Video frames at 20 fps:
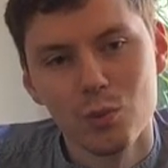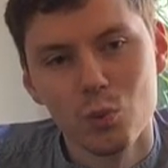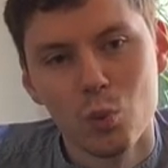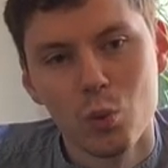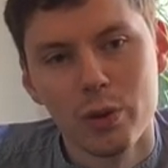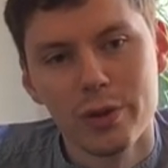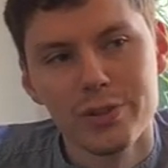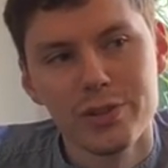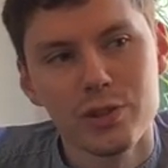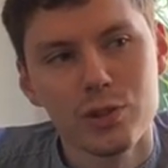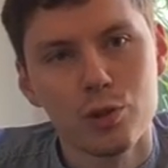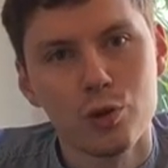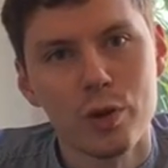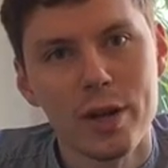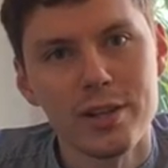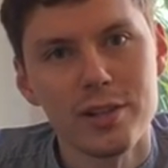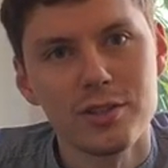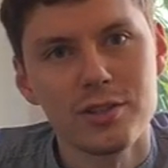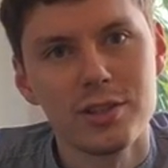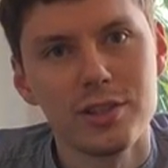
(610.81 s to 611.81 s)
was
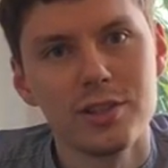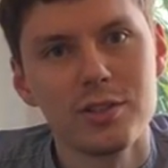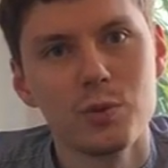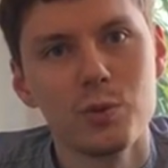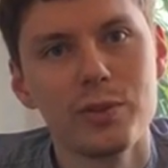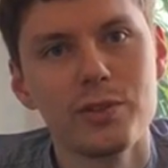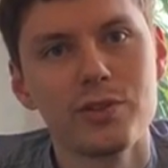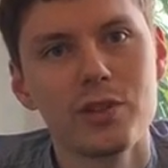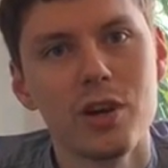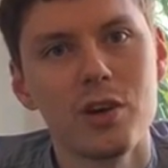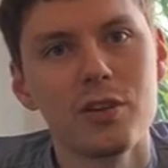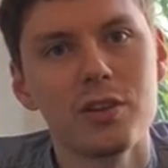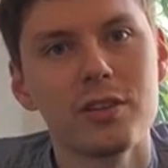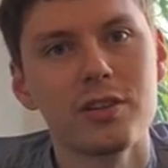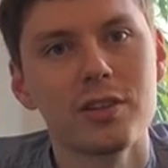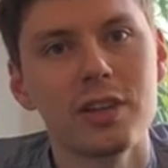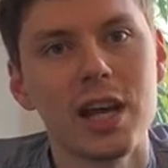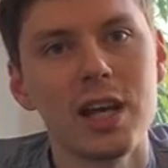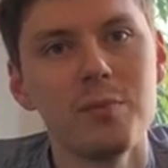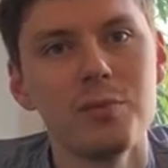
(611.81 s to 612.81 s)
credited with turning
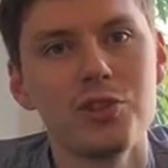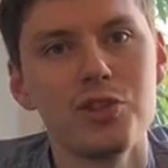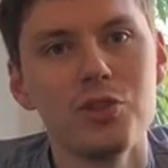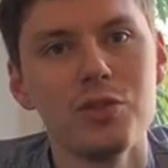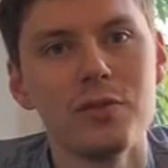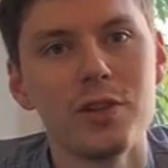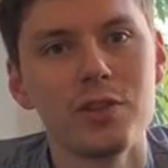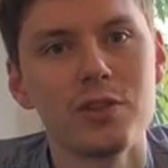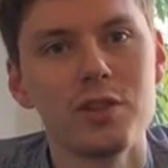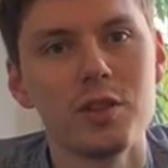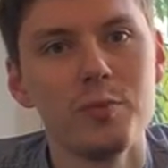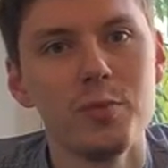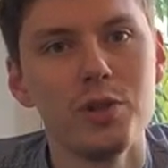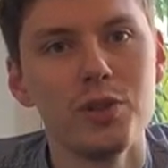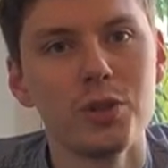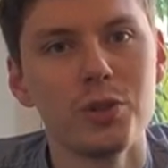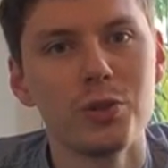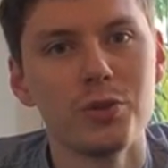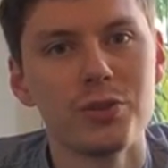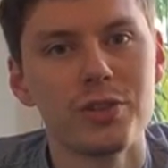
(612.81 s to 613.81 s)
the Cambridge University
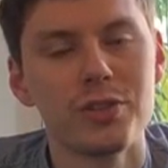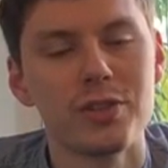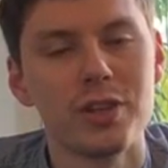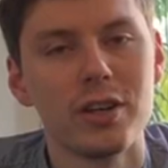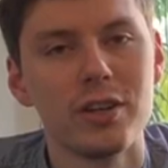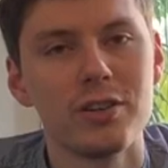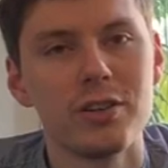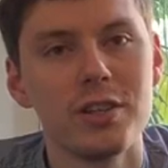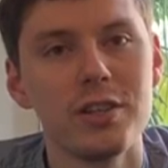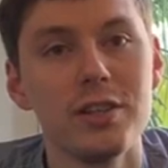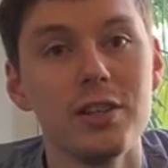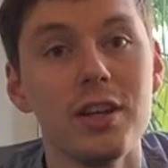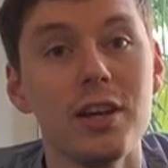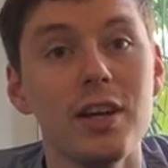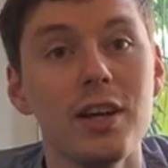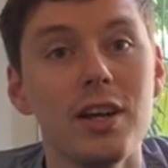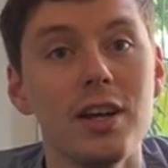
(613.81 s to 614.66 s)
Musical Society